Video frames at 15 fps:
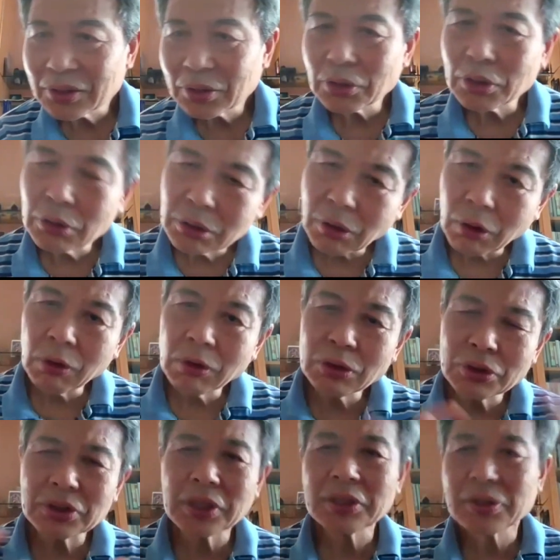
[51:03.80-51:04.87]
So all
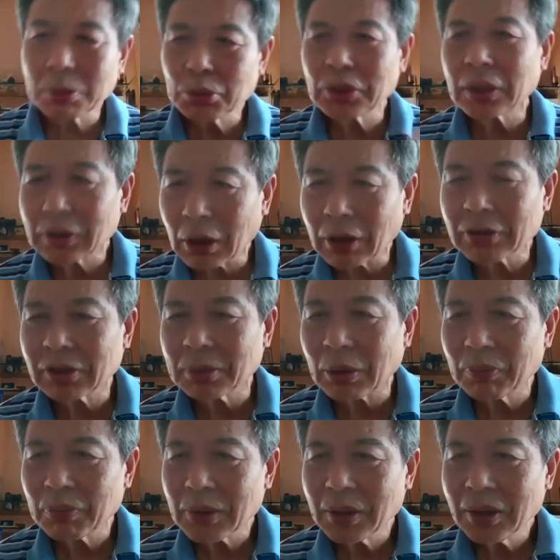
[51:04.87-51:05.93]
those things the Buddha talks
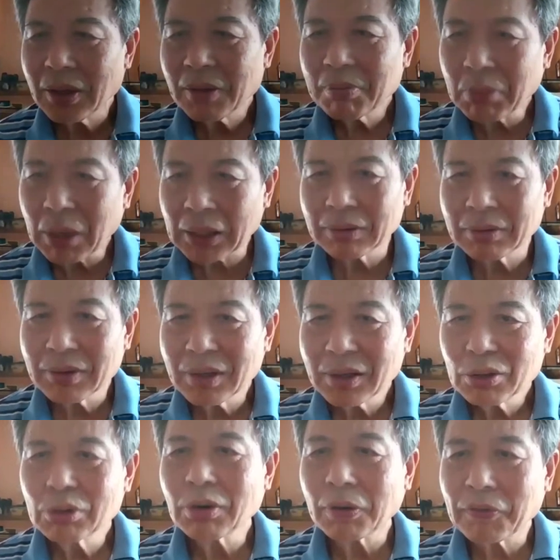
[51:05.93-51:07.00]
about.
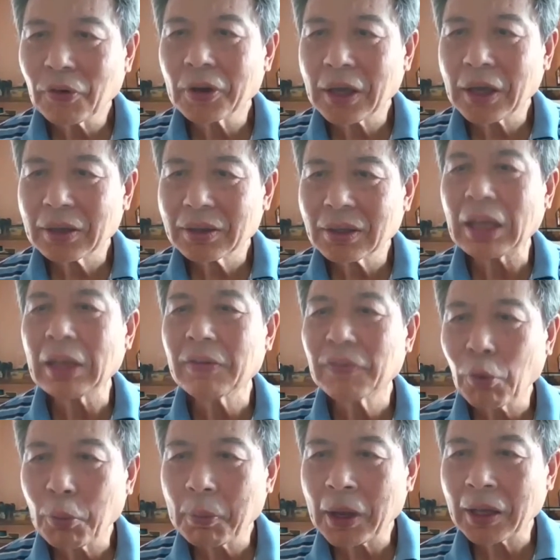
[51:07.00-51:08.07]
But do not forget the
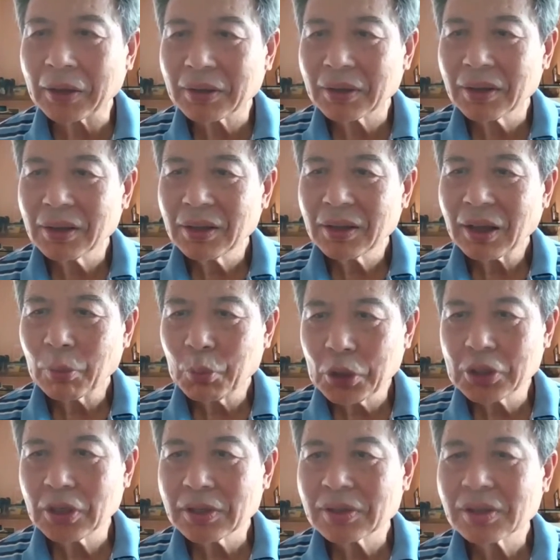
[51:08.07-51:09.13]
Eightfold Path,
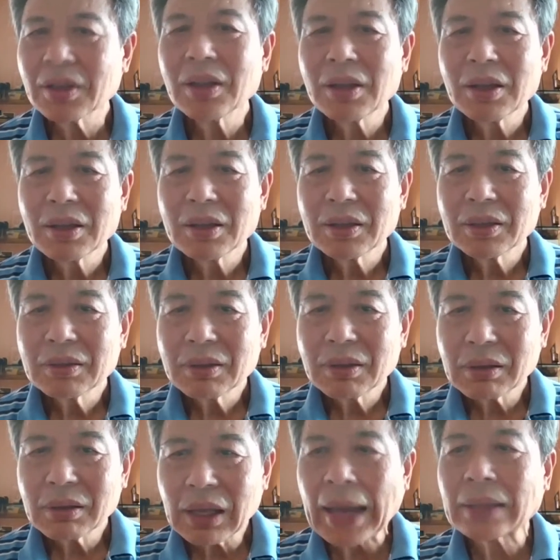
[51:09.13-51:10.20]
which is
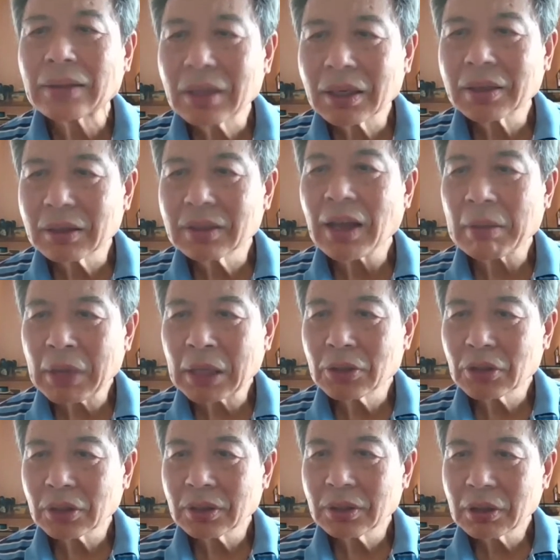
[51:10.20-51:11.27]
the ethical
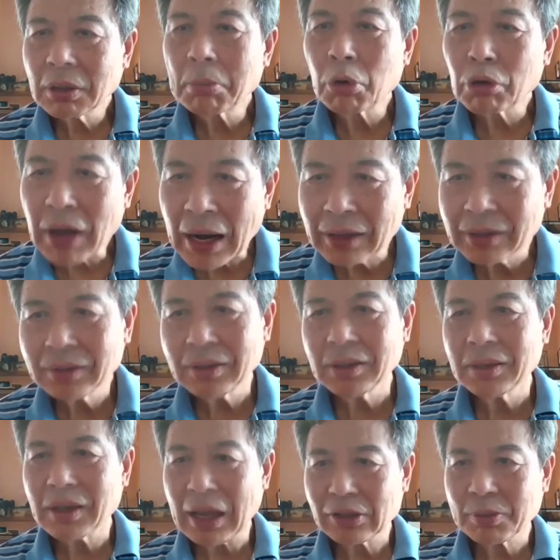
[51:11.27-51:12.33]
dimension, the
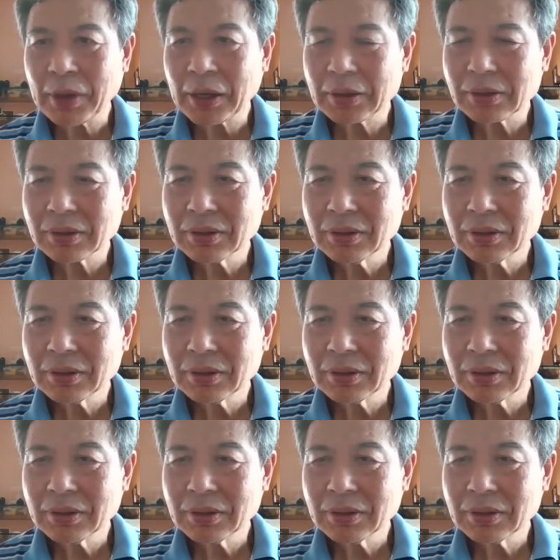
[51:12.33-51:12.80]
morality aspect.